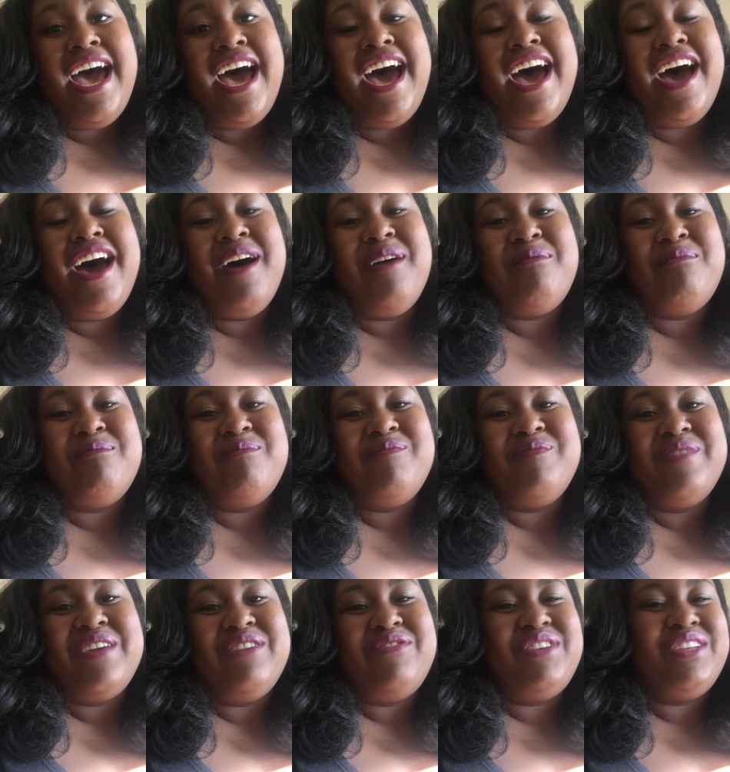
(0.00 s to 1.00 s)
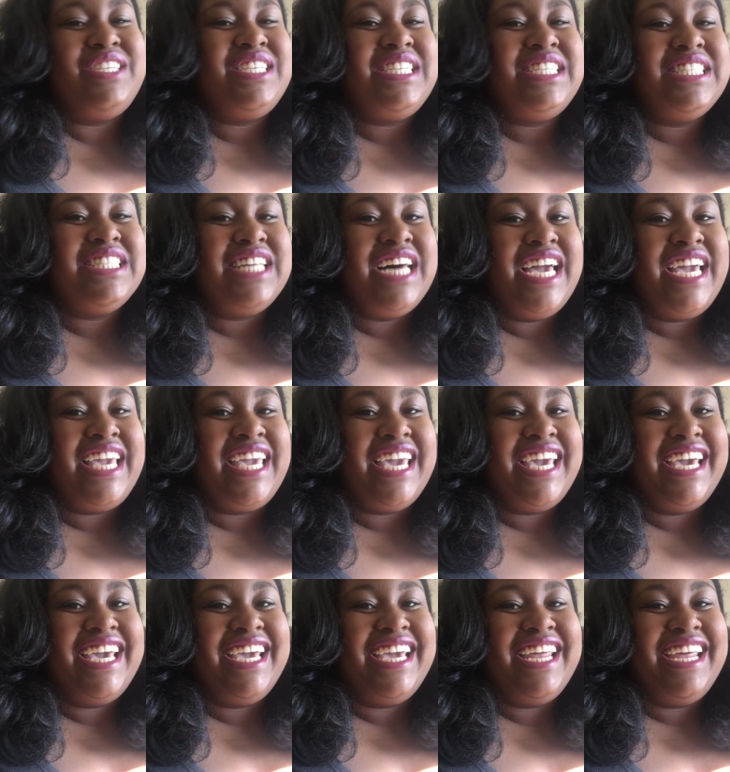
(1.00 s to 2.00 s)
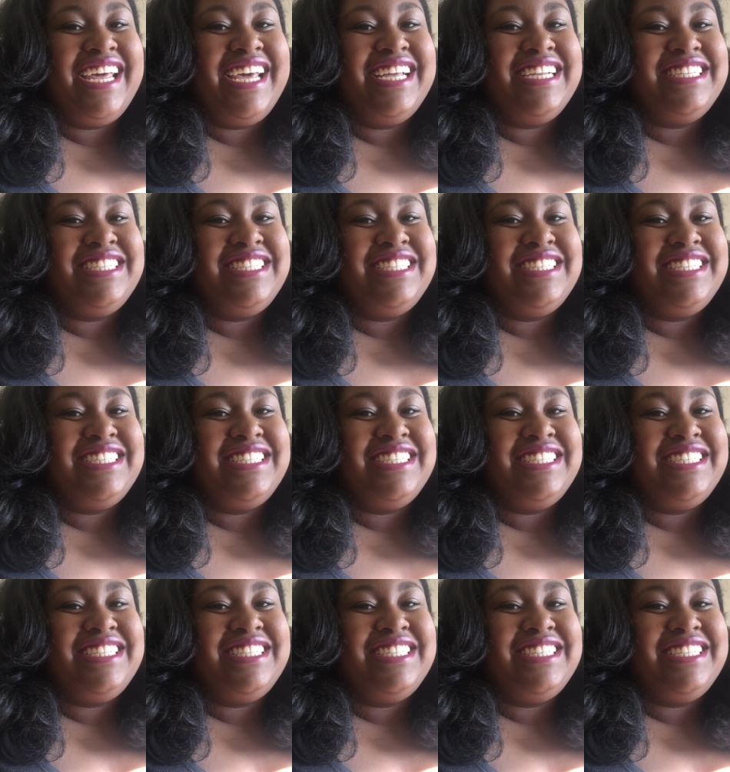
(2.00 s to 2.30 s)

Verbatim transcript: Um, if you didn't like it,